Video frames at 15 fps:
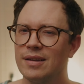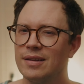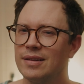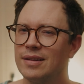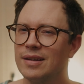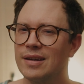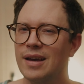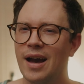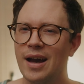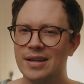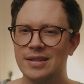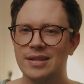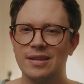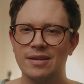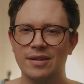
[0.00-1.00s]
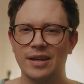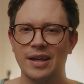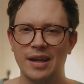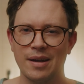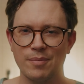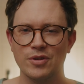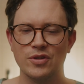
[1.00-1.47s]
the guys at the
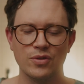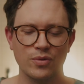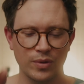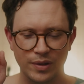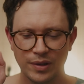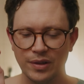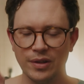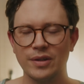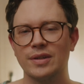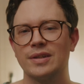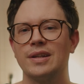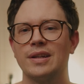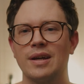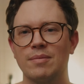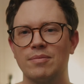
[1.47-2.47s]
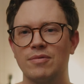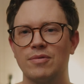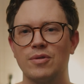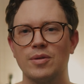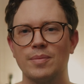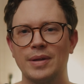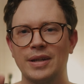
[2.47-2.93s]
camera store looked it up
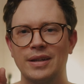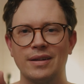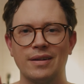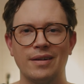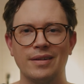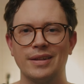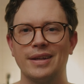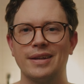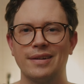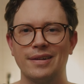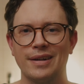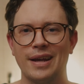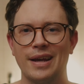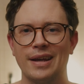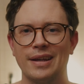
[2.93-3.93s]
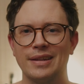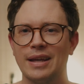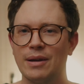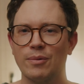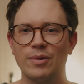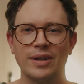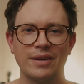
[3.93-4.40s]
for me on the internet, and
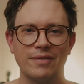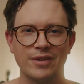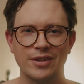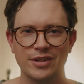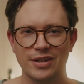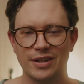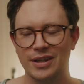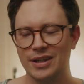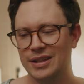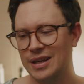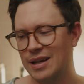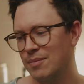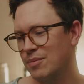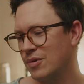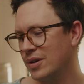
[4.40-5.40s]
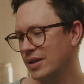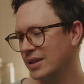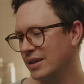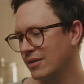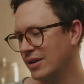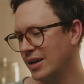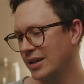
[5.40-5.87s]
they weren't even sure at that point.
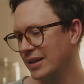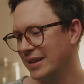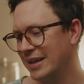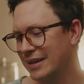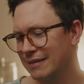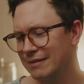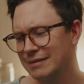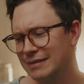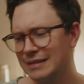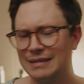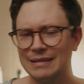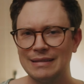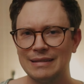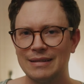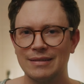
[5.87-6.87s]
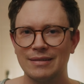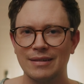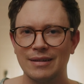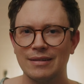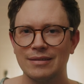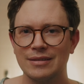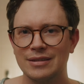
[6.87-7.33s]
They were kind of like, I don't
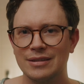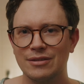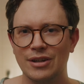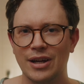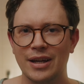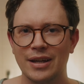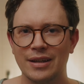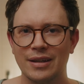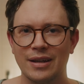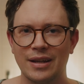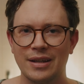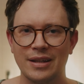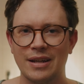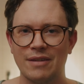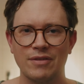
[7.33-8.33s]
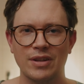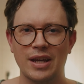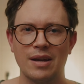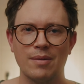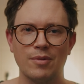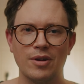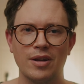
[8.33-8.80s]
know, you should try it. I didn't have the
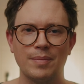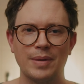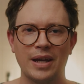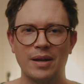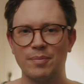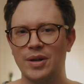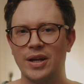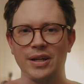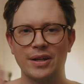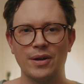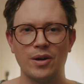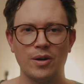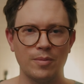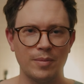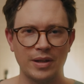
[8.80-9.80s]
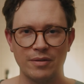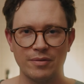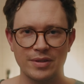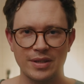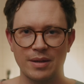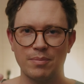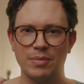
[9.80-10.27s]
camera on me. I brought it home, and it
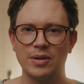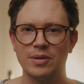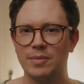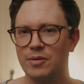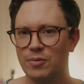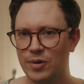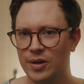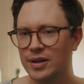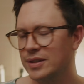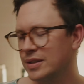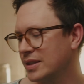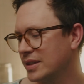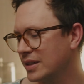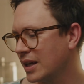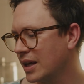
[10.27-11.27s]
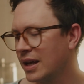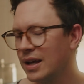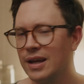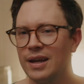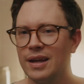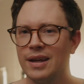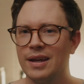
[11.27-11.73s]
was like, boom, it worked. And
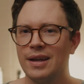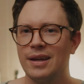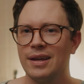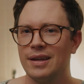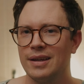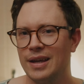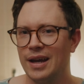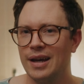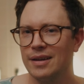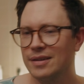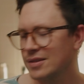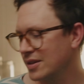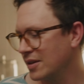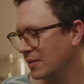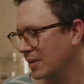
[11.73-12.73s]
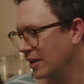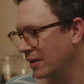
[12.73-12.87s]
yeah, so